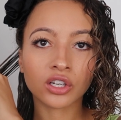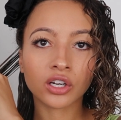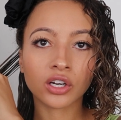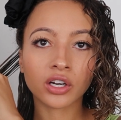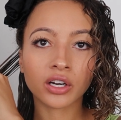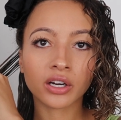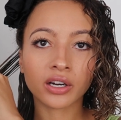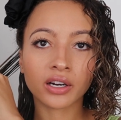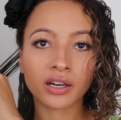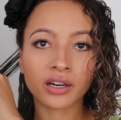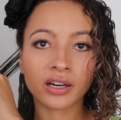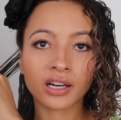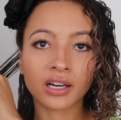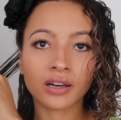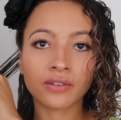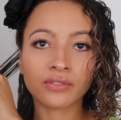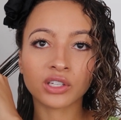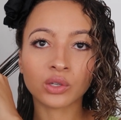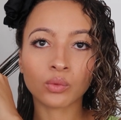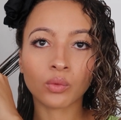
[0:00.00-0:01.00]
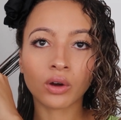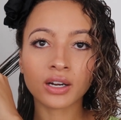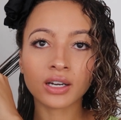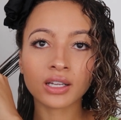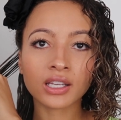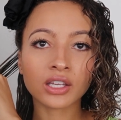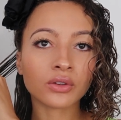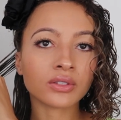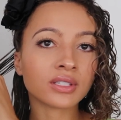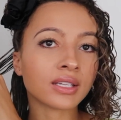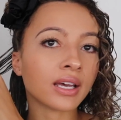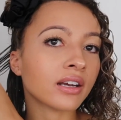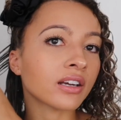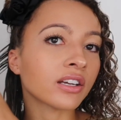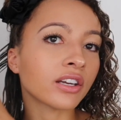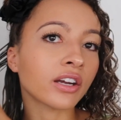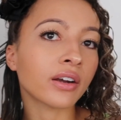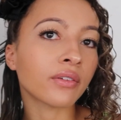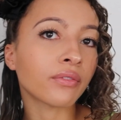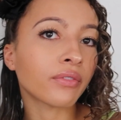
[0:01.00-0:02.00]
curved. You want to use that
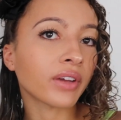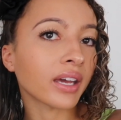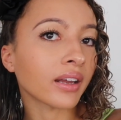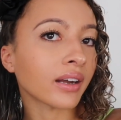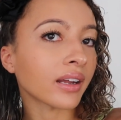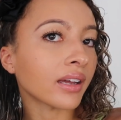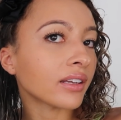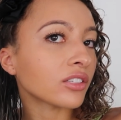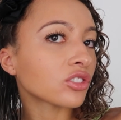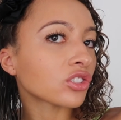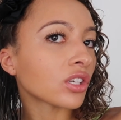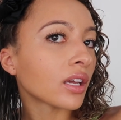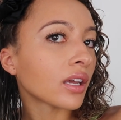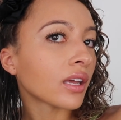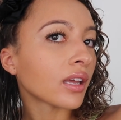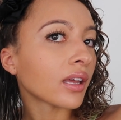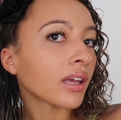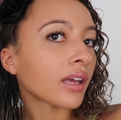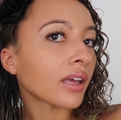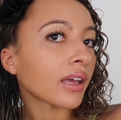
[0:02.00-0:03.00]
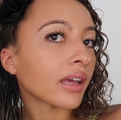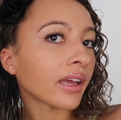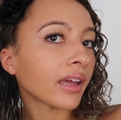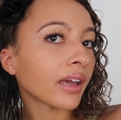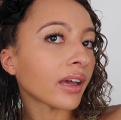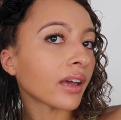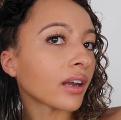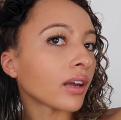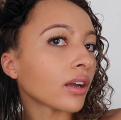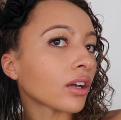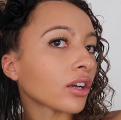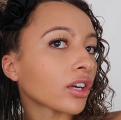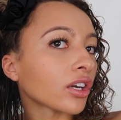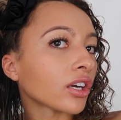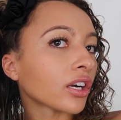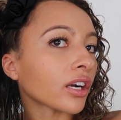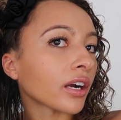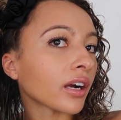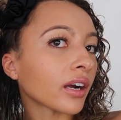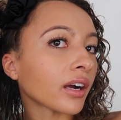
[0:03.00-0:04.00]
in your advantage and
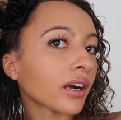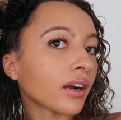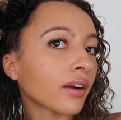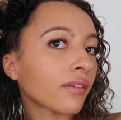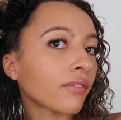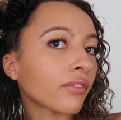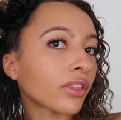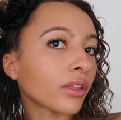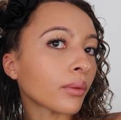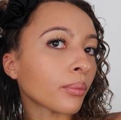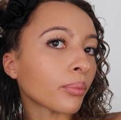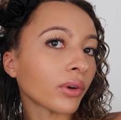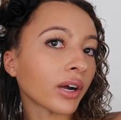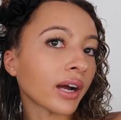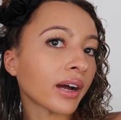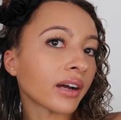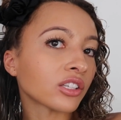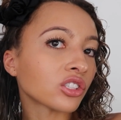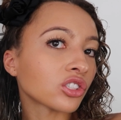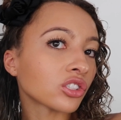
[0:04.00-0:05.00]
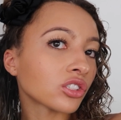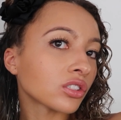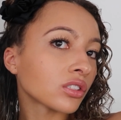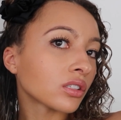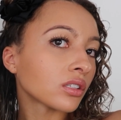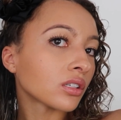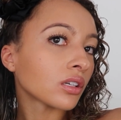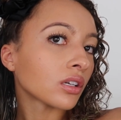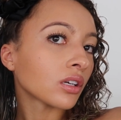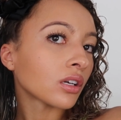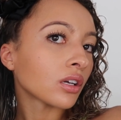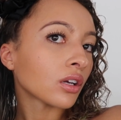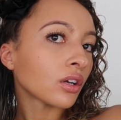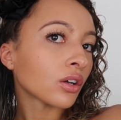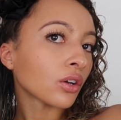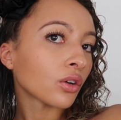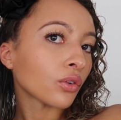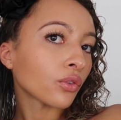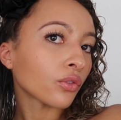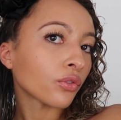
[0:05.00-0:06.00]
curve the brush
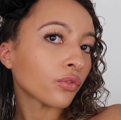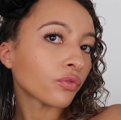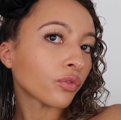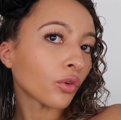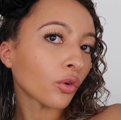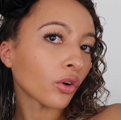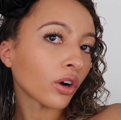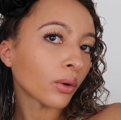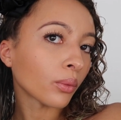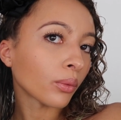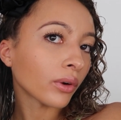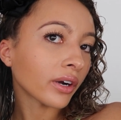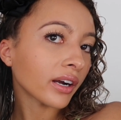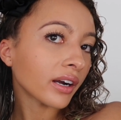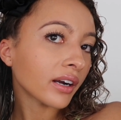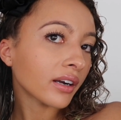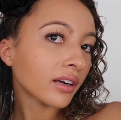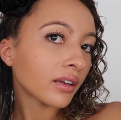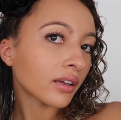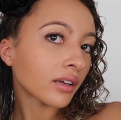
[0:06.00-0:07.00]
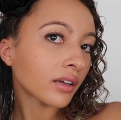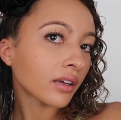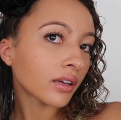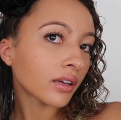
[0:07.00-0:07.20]
forward,